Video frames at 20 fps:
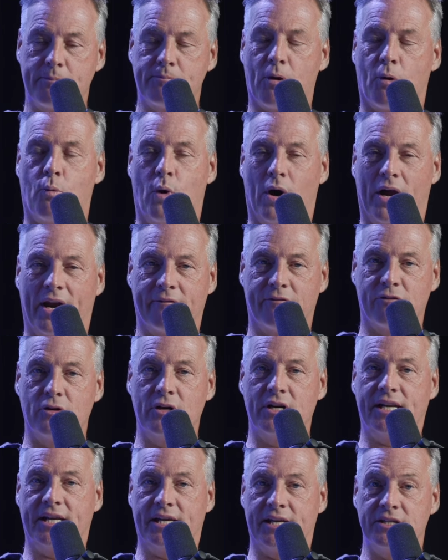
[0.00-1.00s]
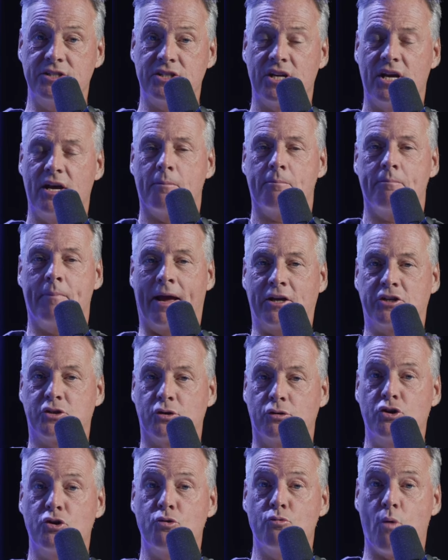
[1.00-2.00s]
But whatever it is, make sure
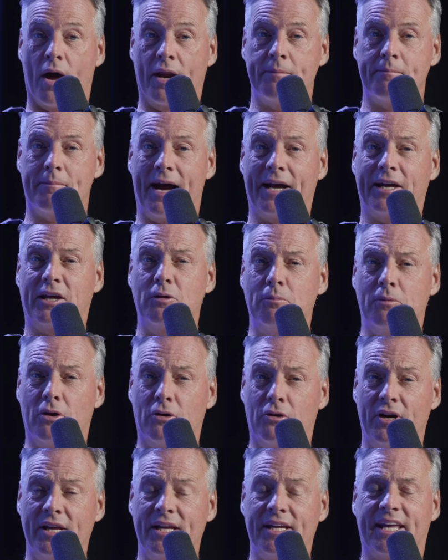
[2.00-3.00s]
you run it by community,